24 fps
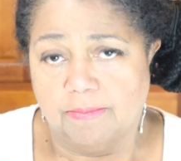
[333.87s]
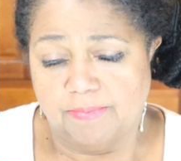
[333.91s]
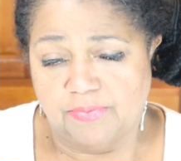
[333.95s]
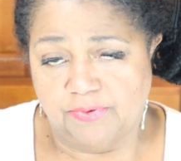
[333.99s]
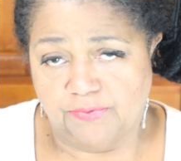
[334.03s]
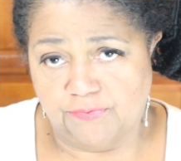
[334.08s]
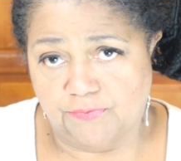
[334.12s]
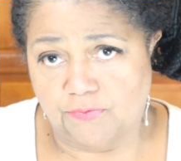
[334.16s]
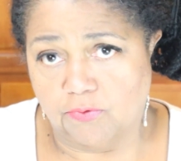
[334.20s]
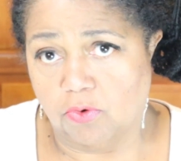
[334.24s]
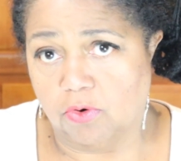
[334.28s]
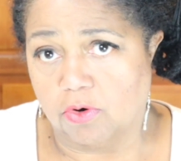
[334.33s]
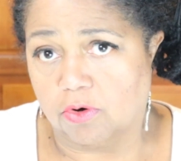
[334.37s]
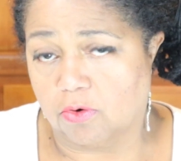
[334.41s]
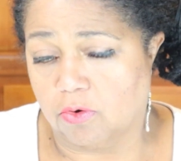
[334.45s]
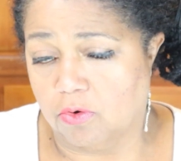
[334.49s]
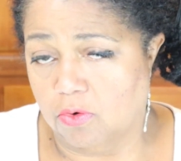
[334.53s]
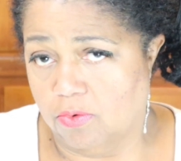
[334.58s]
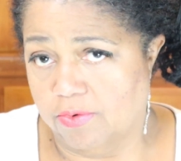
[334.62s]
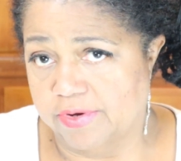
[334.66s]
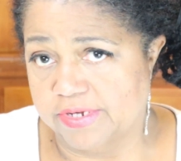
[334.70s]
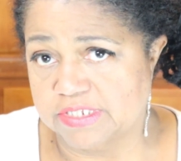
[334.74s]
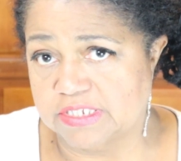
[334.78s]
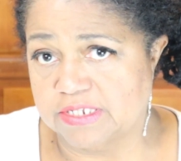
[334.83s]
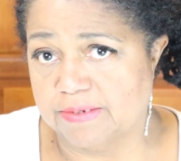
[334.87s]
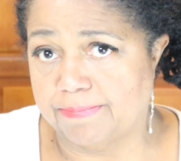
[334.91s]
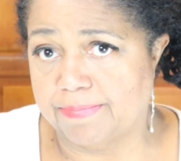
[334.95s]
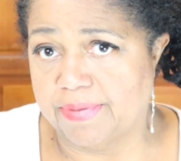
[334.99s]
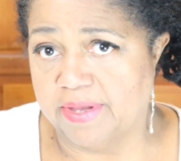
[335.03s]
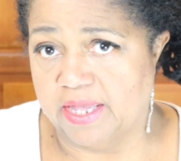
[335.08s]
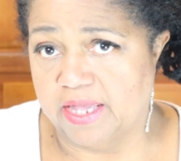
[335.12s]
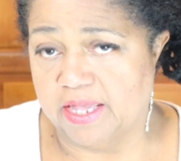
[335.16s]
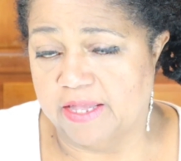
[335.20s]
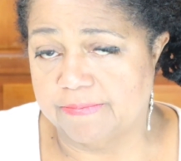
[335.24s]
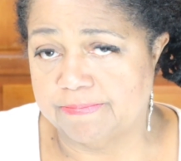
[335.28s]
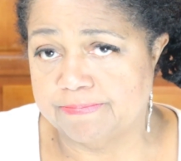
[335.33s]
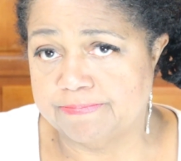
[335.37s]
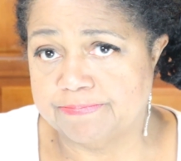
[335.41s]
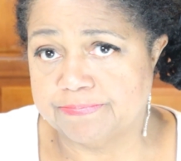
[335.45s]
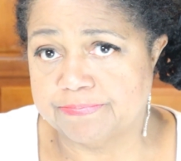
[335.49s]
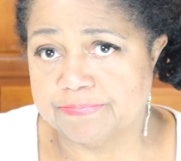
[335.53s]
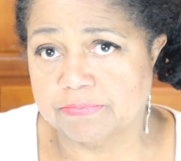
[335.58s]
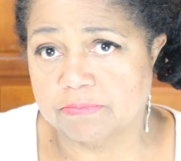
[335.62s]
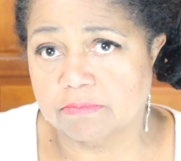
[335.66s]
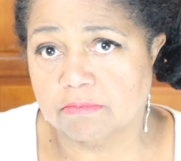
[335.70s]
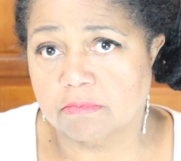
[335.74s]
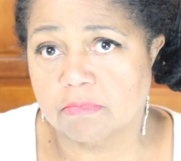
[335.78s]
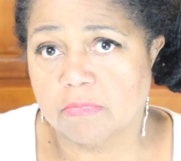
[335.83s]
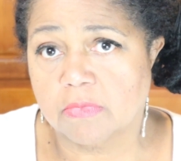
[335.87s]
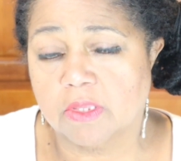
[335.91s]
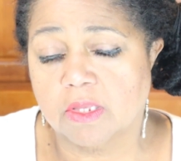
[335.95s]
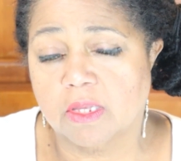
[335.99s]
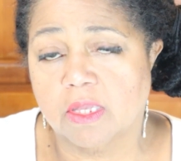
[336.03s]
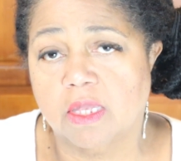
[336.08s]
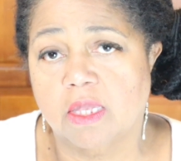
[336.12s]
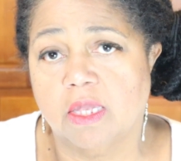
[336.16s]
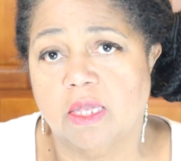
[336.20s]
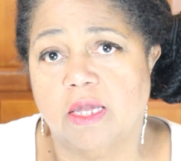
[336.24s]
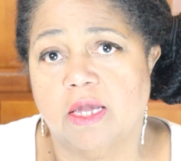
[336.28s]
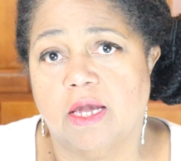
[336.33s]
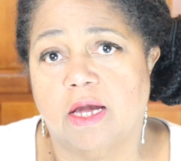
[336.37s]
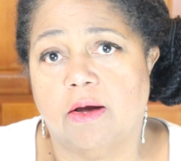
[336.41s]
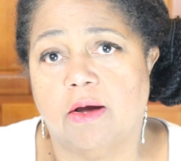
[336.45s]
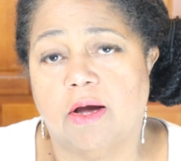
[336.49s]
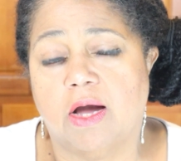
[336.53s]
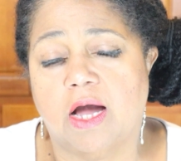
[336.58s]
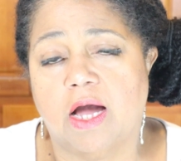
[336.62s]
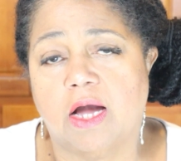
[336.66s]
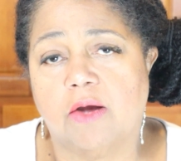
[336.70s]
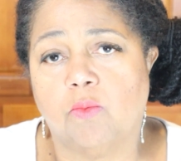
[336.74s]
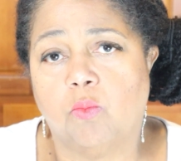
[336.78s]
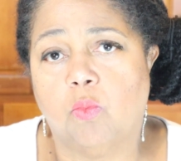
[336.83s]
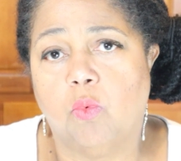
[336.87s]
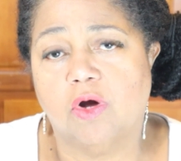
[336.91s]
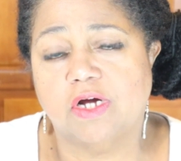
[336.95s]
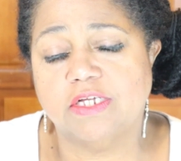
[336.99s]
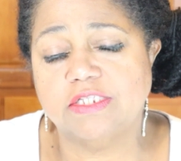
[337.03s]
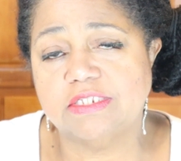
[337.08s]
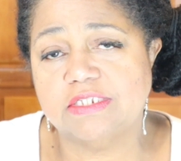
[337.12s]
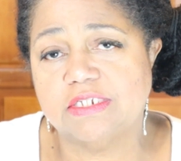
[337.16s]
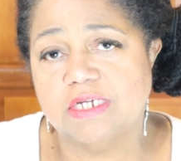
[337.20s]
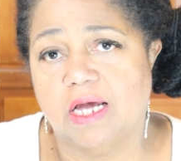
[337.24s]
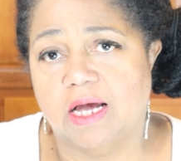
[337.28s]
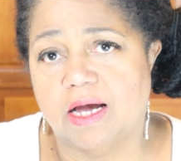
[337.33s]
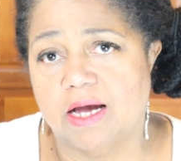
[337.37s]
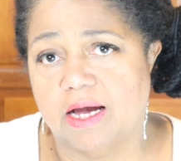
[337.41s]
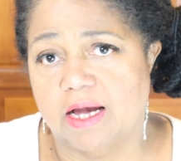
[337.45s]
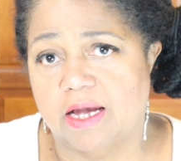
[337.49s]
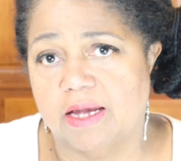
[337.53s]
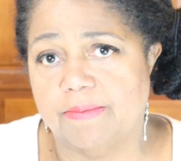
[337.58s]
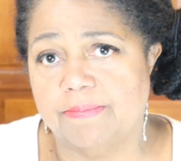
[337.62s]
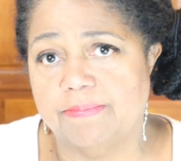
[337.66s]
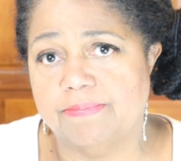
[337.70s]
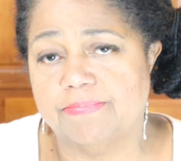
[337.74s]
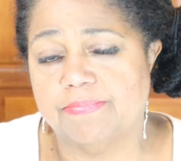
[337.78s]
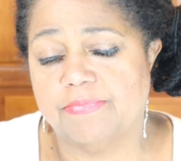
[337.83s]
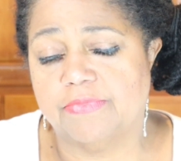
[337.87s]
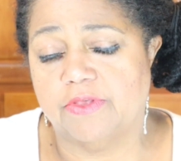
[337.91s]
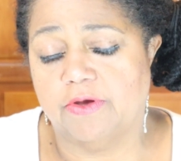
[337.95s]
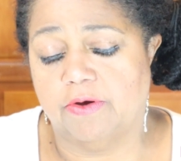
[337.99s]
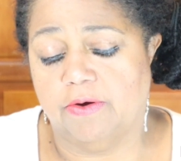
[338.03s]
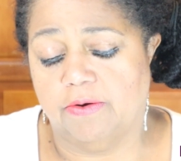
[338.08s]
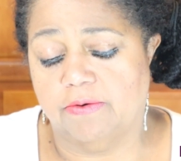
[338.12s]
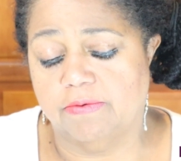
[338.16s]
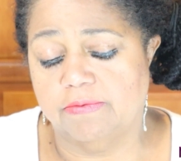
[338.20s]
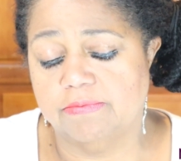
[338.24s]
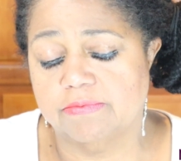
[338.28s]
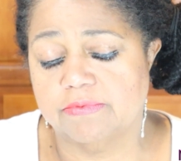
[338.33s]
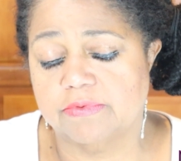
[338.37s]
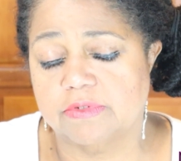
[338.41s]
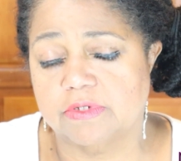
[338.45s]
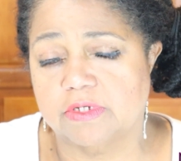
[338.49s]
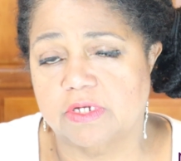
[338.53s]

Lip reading: before going to bed. One time though,